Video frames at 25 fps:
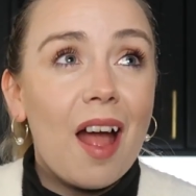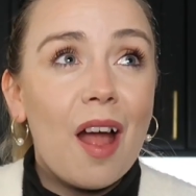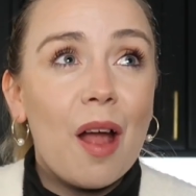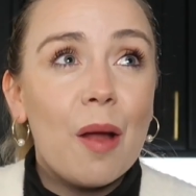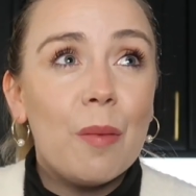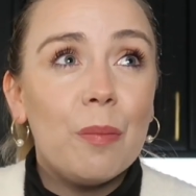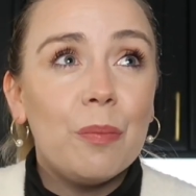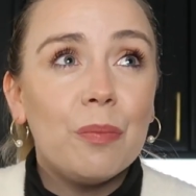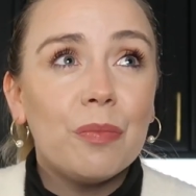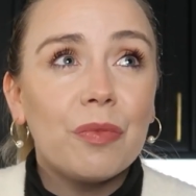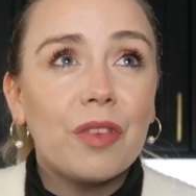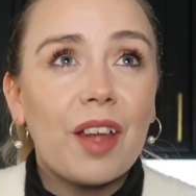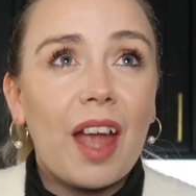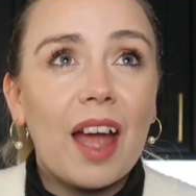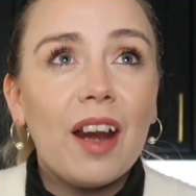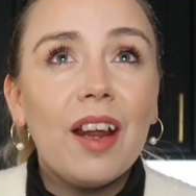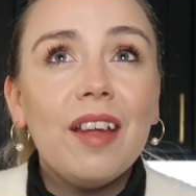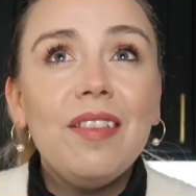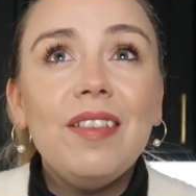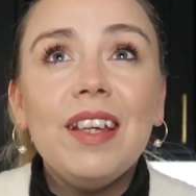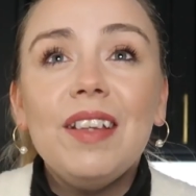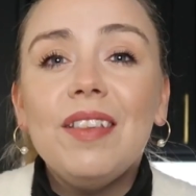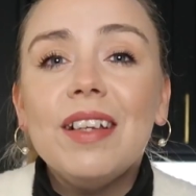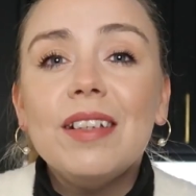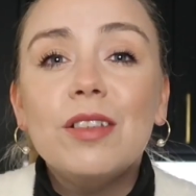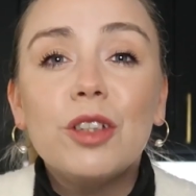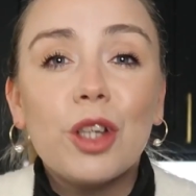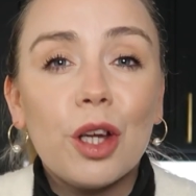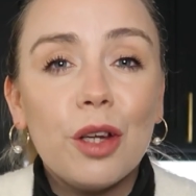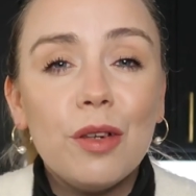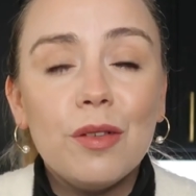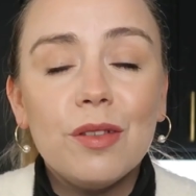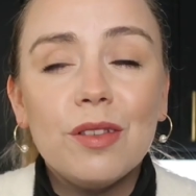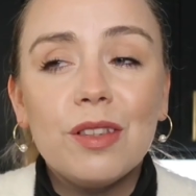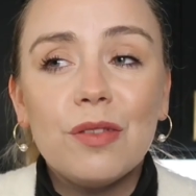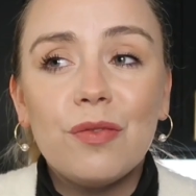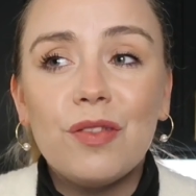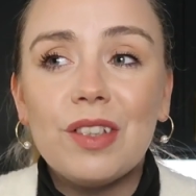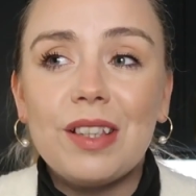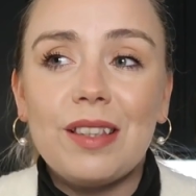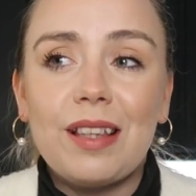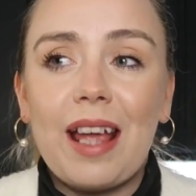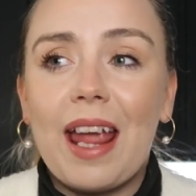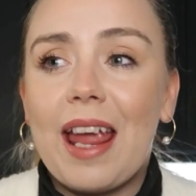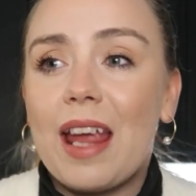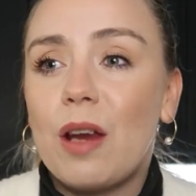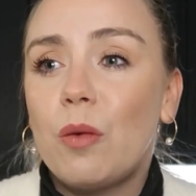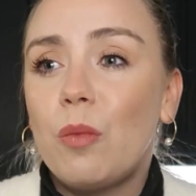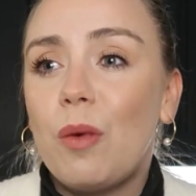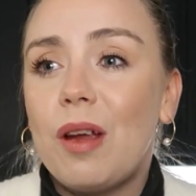And I think this goes for
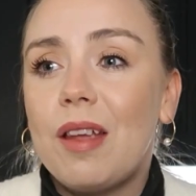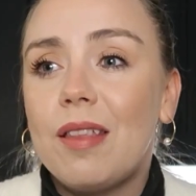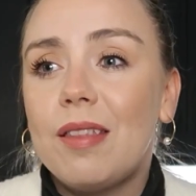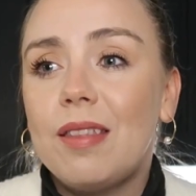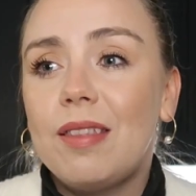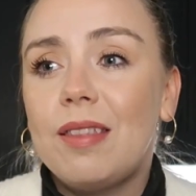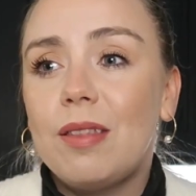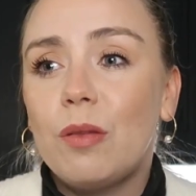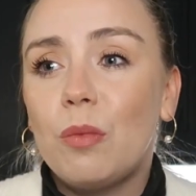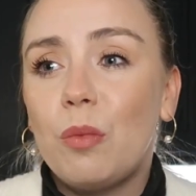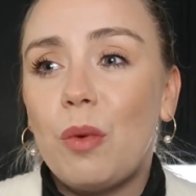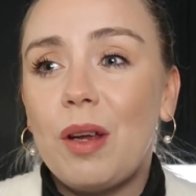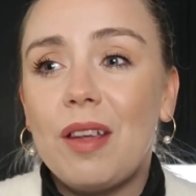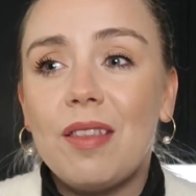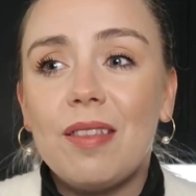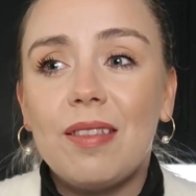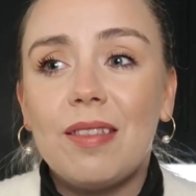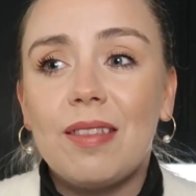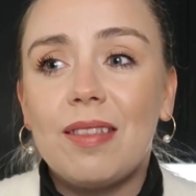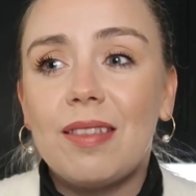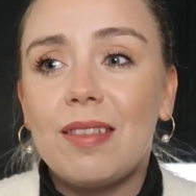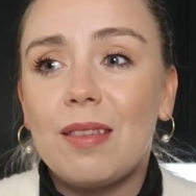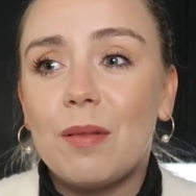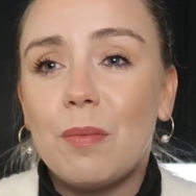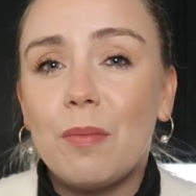saying with